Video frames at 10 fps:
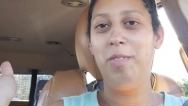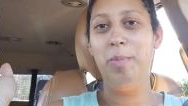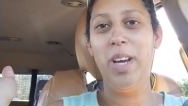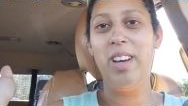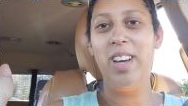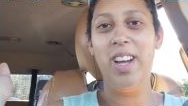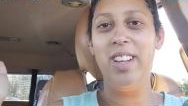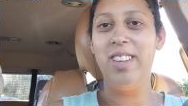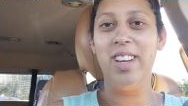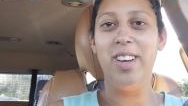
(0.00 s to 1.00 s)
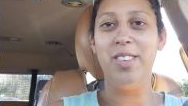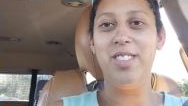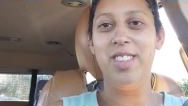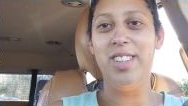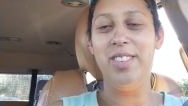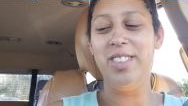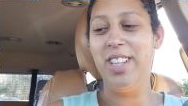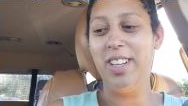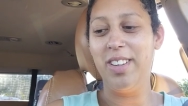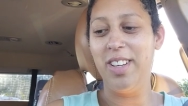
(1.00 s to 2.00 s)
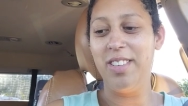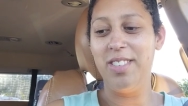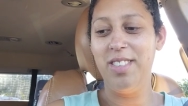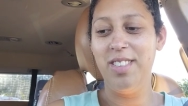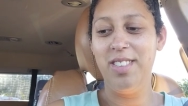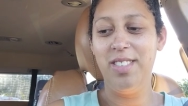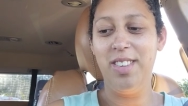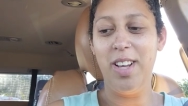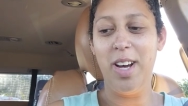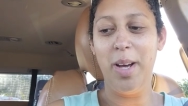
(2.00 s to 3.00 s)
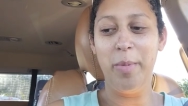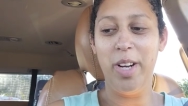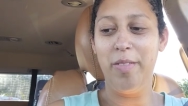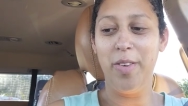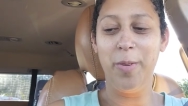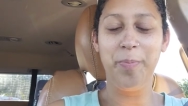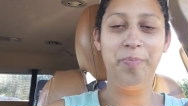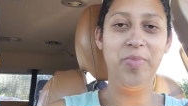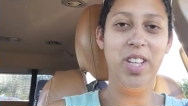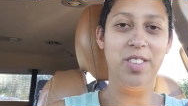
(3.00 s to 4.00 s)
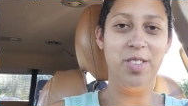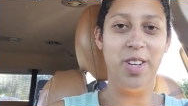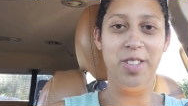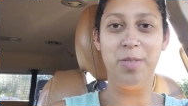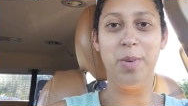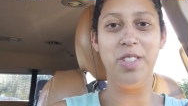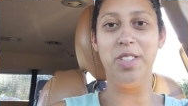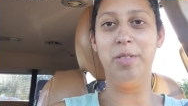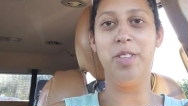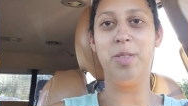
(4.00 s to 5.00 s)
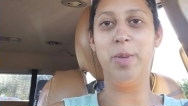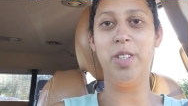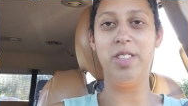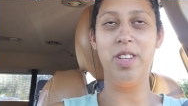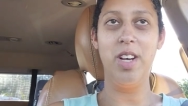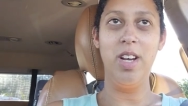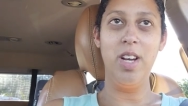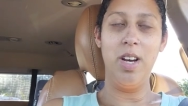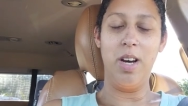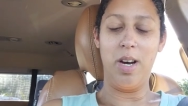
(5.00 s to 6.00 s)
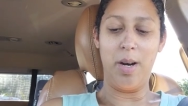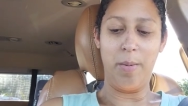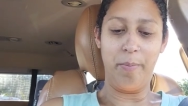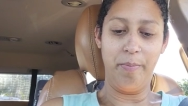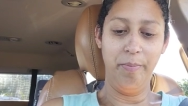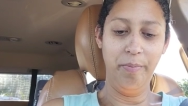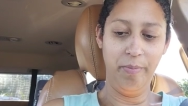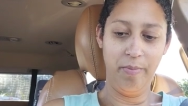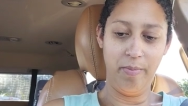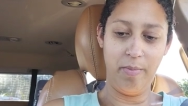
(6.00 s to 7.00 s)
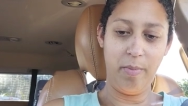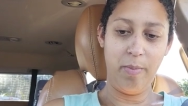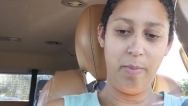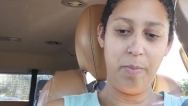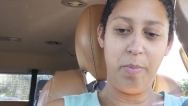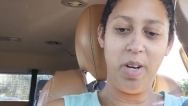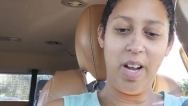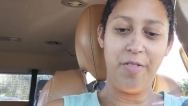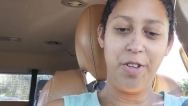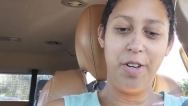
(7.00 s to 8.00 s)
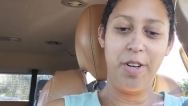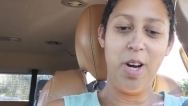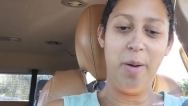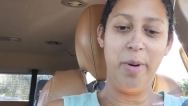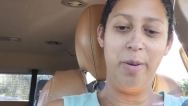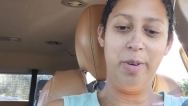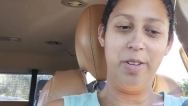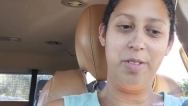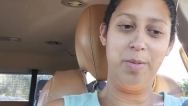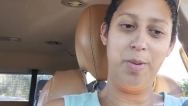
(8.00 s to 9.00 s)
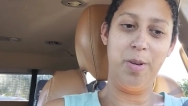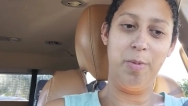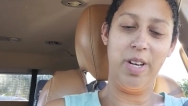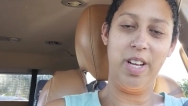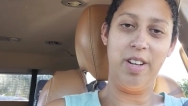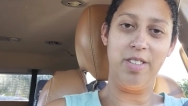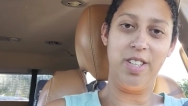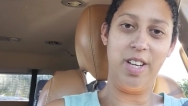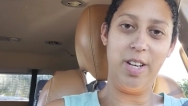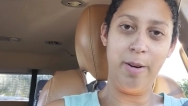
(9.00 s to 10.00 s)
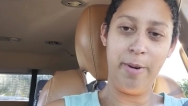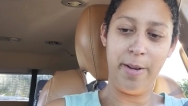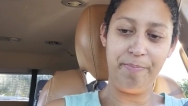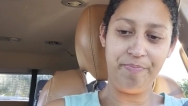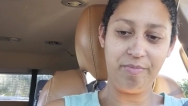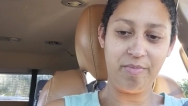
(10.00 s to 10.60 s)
make anything else, and it would take less time and effort, and so I just wasn't doing smoothies. Um, but after her comment, when I was reading it, I was like, you know what,